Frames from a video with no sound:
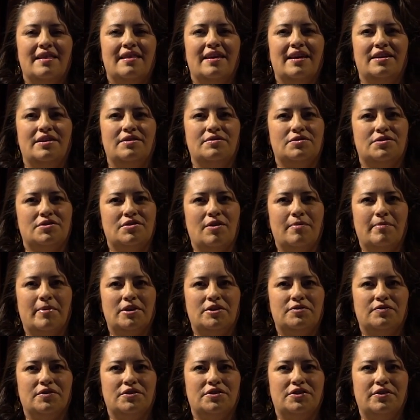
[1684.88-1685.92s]
Thank you so
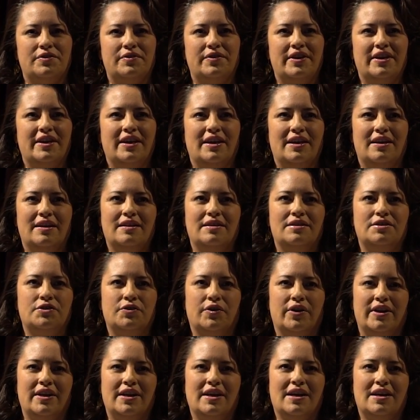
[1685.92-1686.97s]
much for tuning in and
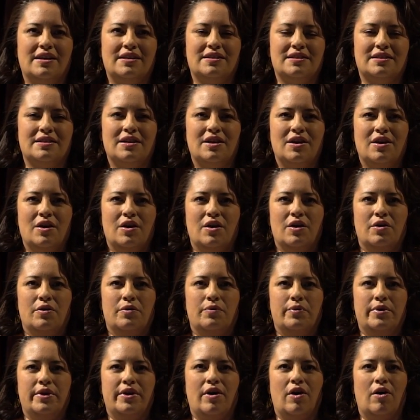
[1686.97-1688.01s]
joining us.
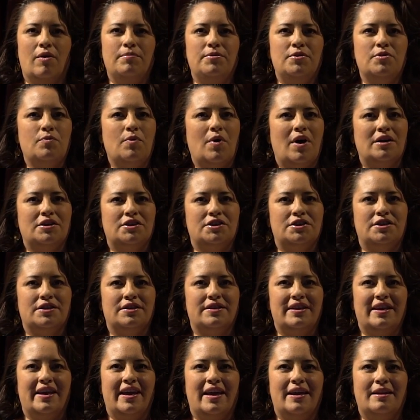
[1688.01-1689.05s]
We hope you watch till
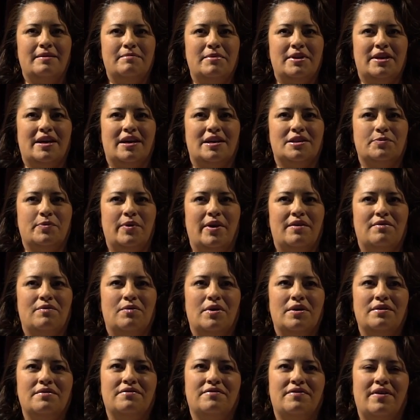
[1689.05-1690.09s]
the end because we have
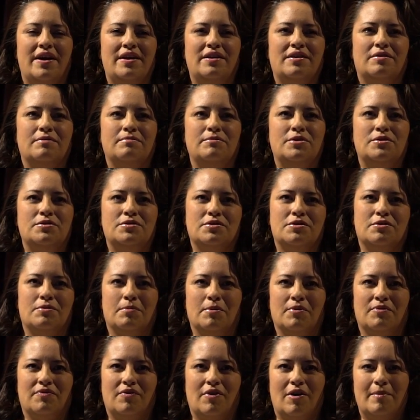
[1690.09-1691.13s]
one final musical
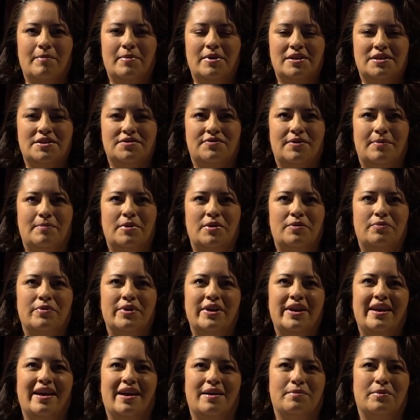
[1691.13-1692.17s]
performance from
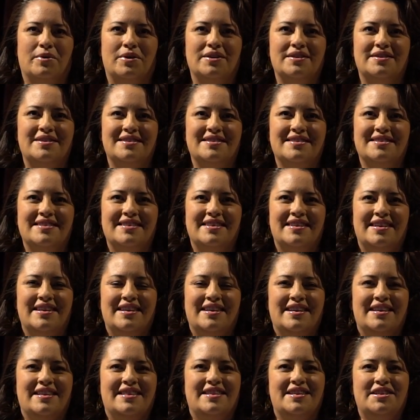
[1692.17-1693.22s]
Larea Edwards.
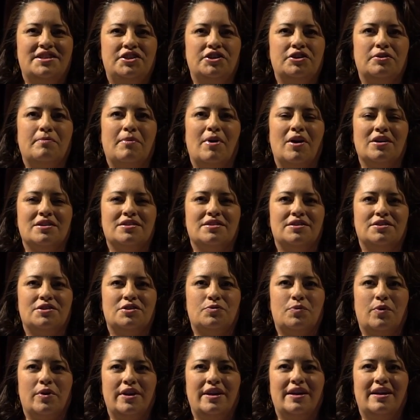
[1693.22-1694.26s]
This year marks our
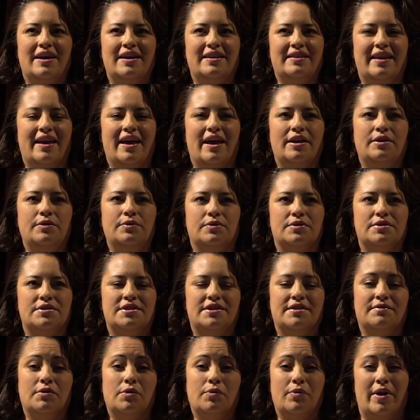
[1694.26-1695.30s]
29th annual
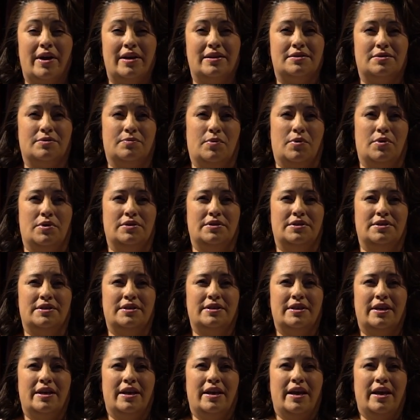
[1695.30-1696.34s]
Civil Rights Awards.